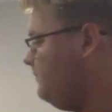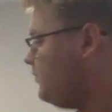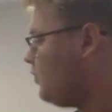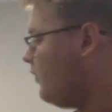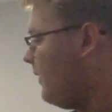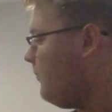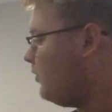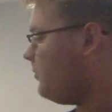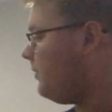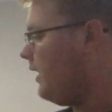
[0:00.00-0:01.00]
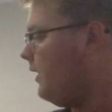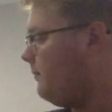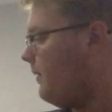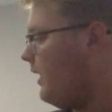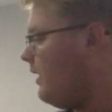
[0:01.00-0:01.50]
So if I multiply
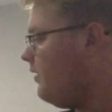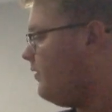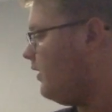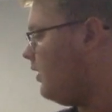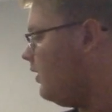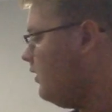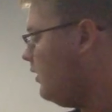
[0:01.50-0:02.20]
by the